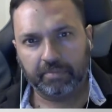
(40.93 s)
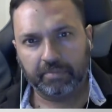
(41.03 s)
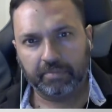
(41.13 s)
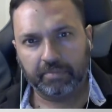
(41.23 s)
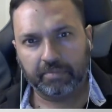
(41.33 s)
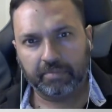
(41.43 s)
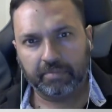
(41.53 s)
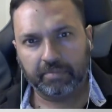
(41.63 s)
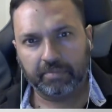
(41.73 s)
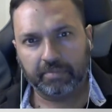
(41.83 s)

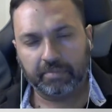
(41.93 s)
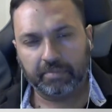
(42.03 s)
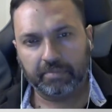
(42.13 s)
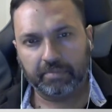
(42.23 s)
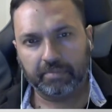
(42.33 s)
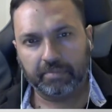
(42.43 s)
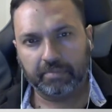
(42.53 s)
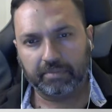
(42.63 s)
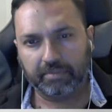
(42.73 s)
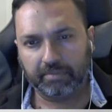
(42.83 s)

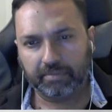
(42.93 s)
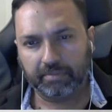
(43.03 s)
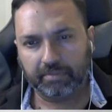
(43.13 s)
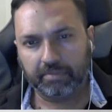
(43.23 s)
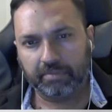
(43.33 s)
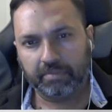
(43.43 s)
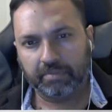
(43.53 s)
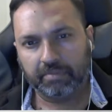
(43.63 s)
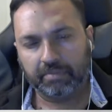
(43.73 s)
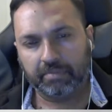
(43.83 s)

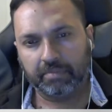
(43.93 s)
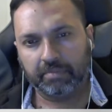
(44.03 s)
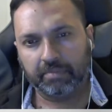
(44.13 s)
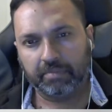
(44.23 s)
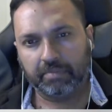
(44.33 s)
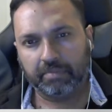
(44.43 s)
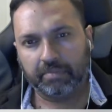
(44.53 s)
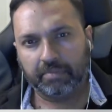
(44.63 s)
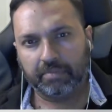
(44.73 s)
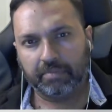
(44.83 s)

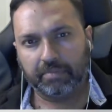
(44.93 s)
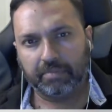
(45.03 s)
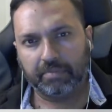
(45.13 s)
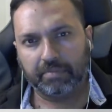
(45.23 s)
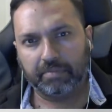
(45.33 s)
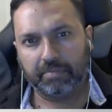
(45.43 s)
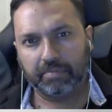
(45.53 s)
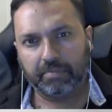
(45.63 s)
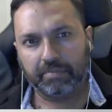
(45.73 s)
(not speaking)